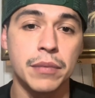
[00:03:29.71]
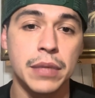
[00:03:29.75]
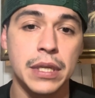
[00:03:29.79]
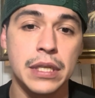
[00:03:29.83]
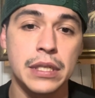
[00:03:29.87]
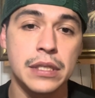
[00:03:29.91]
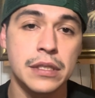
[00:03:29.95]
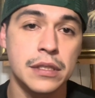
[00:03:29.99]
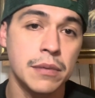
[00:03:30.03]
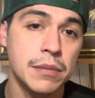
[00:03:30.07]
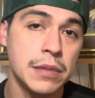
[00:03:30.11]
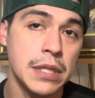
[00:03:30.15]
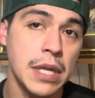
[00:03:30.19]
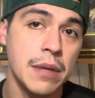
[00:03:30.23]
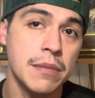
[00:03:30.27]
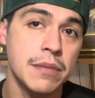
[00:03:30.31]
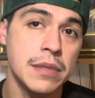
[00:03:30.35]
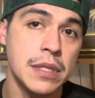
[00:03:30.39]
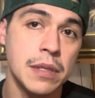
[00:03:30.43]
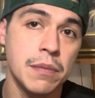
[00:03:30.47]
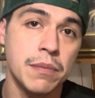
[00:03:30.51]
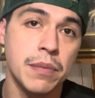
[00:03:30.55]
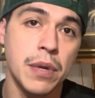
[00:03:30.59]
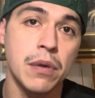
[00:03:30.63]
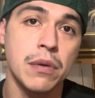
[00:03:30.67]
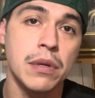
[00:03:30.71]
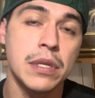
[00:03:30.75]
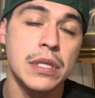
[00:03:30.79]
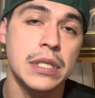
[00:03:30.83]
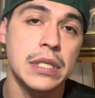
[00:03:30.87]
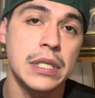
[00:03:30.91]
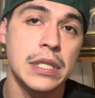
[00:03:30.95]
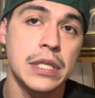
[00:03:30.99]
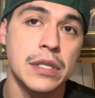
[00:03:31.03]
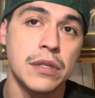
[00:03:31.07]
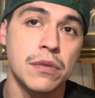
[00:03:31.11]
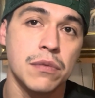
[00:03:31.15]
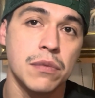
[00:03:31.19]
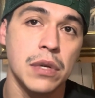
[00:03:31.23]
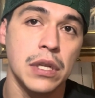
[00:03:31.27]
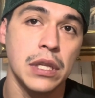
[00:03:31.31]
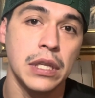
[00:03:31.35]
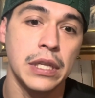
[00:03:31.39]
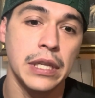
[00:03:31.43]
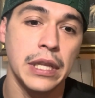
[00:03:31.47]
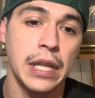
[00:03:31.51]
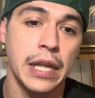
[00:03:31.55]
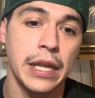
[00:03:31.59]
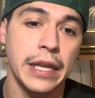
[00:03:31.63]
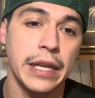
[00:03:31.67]
because sometimes the bonuses
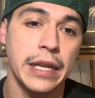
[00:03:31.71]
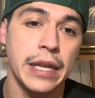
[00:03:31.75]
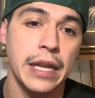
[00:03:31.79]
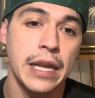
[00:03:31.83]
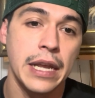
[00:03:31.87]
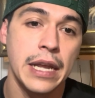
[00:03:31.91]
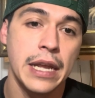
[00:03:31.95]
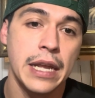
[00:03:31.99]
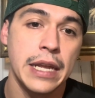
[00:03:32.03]
really like